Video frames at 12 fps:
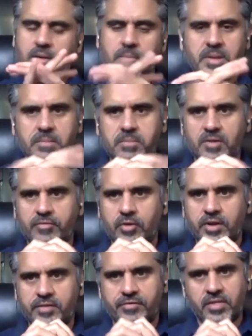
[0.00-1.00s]
people for
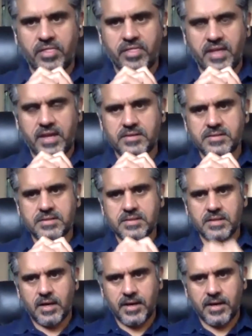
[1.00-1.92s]
different things.